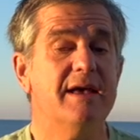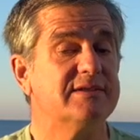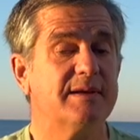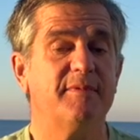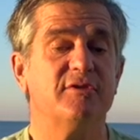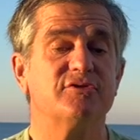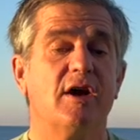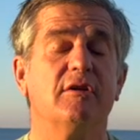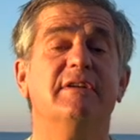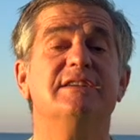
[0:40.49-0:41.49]
Some of those
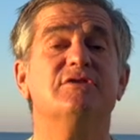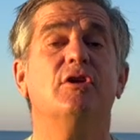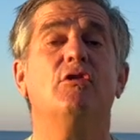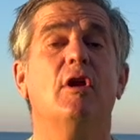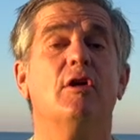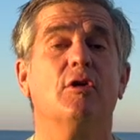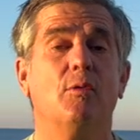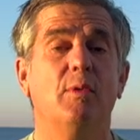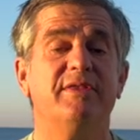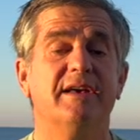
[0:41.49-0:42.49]
honorees are no longer
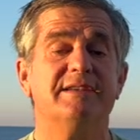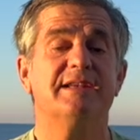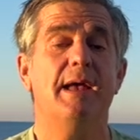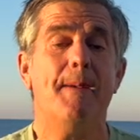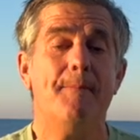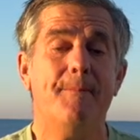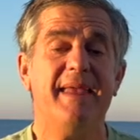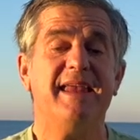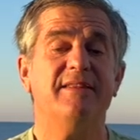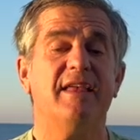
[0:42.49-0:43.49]
with us,
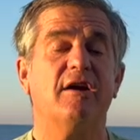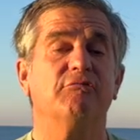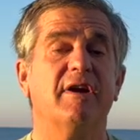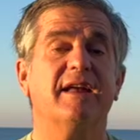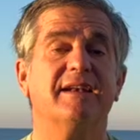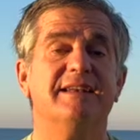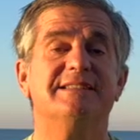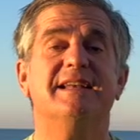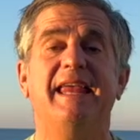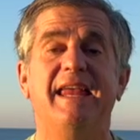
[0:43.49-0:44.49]
making that
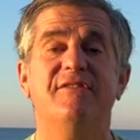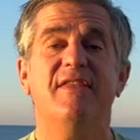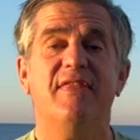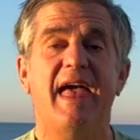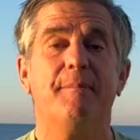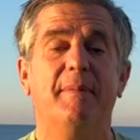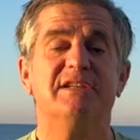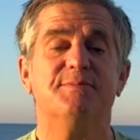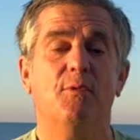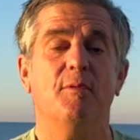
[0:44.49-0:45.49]
recognition even that
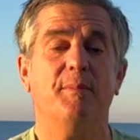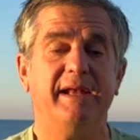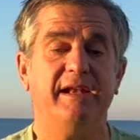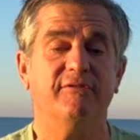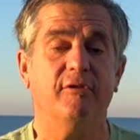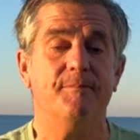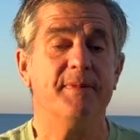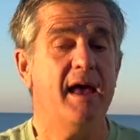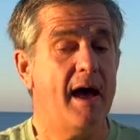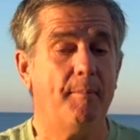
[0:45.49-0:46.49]
much more meaningful.
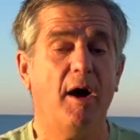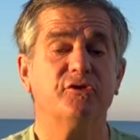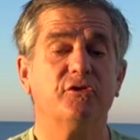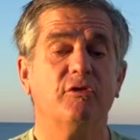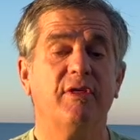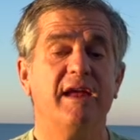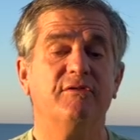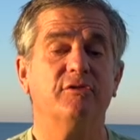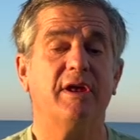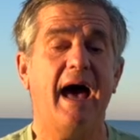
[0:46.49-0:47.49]
I'm also
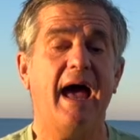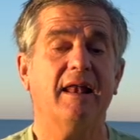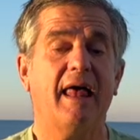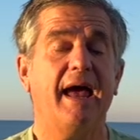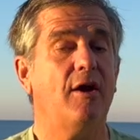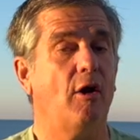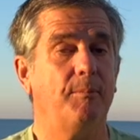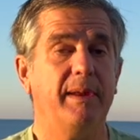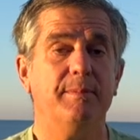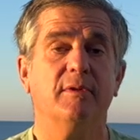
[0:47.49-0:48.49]
thankful to highlight our
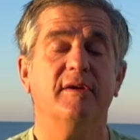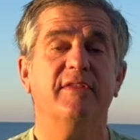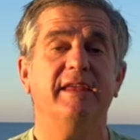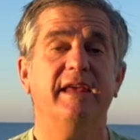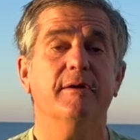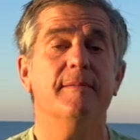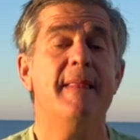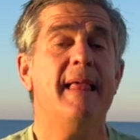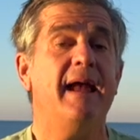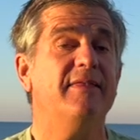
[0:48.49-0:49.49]
People of the Year,
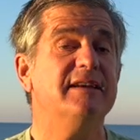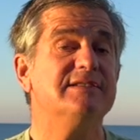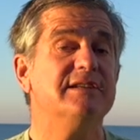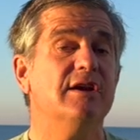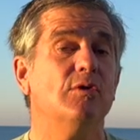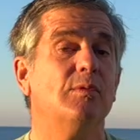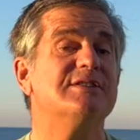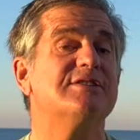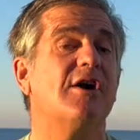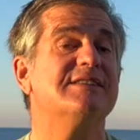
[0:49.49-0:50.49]
and this year
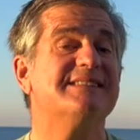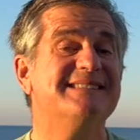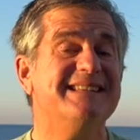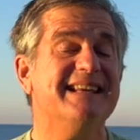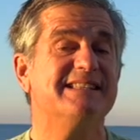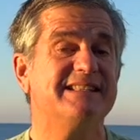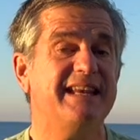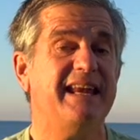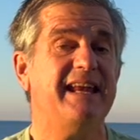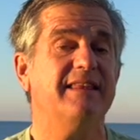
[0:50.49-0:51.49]
was our
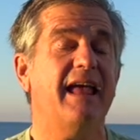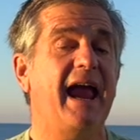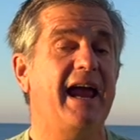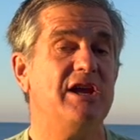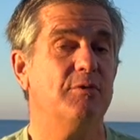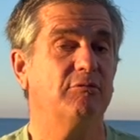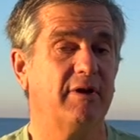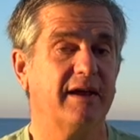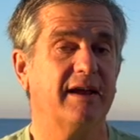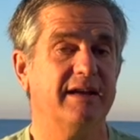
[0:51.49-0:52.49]
16th annual
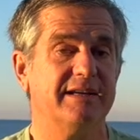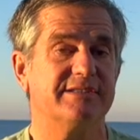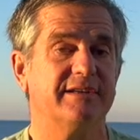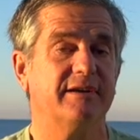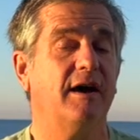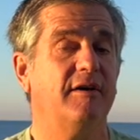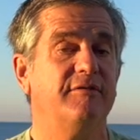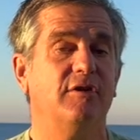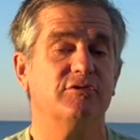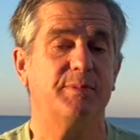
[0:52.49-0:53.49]
recognition of
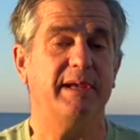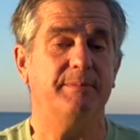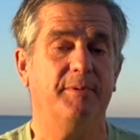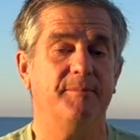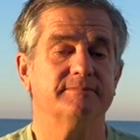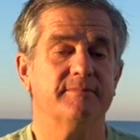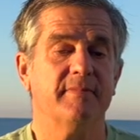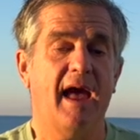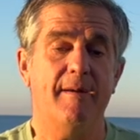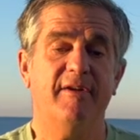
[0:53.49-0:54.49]
those people.
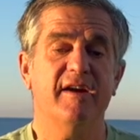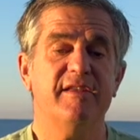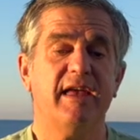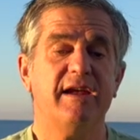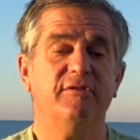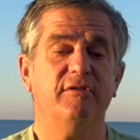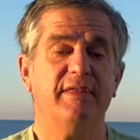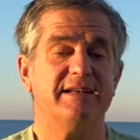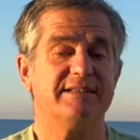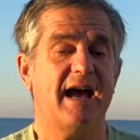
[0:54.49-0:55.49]
I'm very thankful
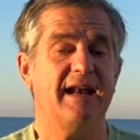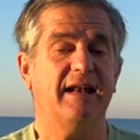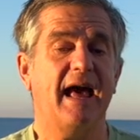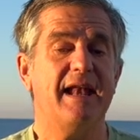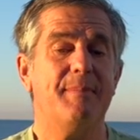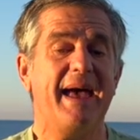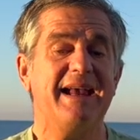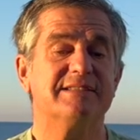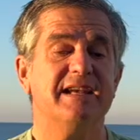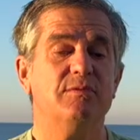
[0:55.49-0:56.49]
that Designing Lighting
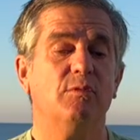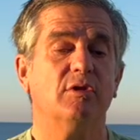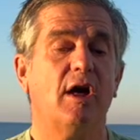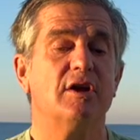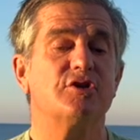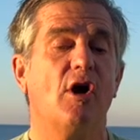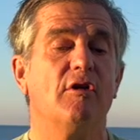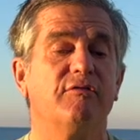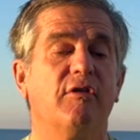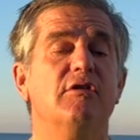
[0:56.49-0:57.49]
Magazine will launch our
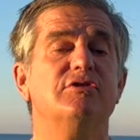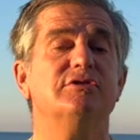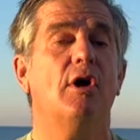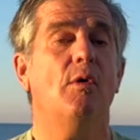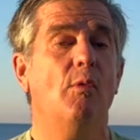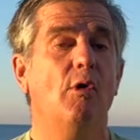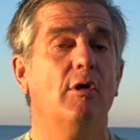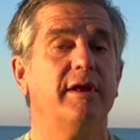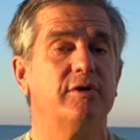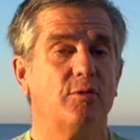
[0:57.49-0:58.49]
first
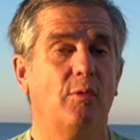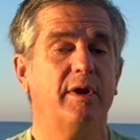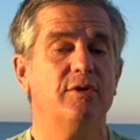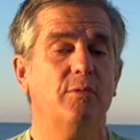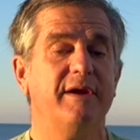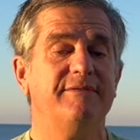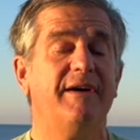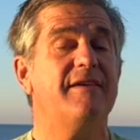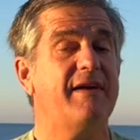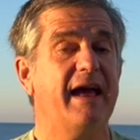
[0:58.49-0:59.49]
award in
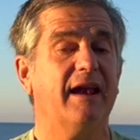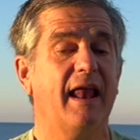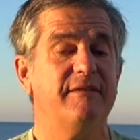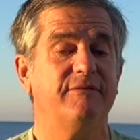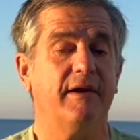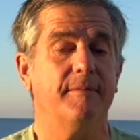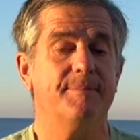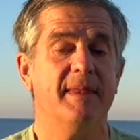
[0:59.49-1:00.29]
2025 at LightFair.